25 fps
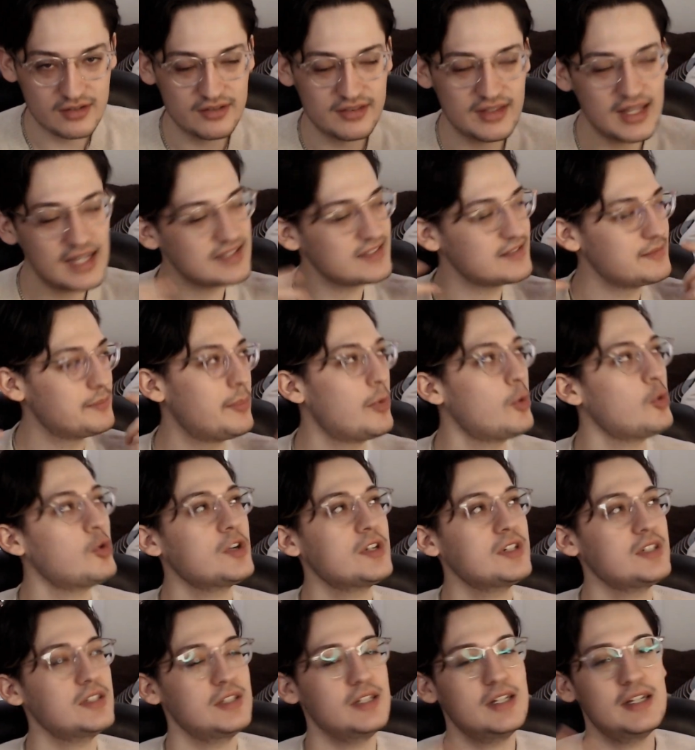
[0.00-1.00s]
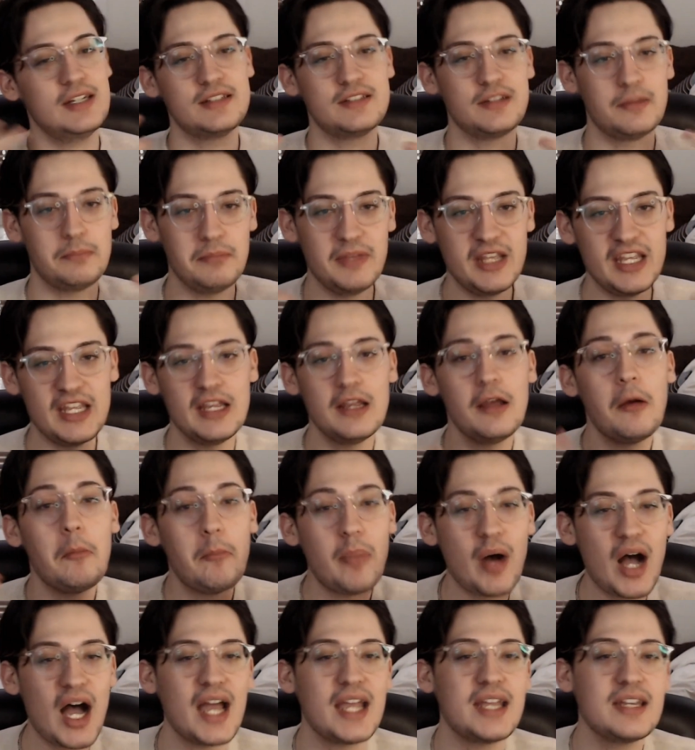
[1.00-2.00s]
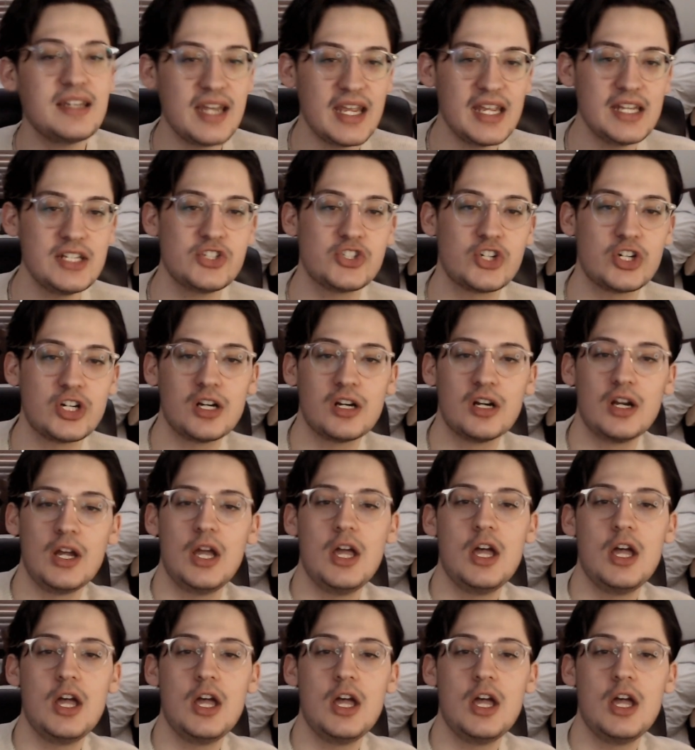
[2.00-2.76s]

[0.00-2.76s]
that's important, to me by nature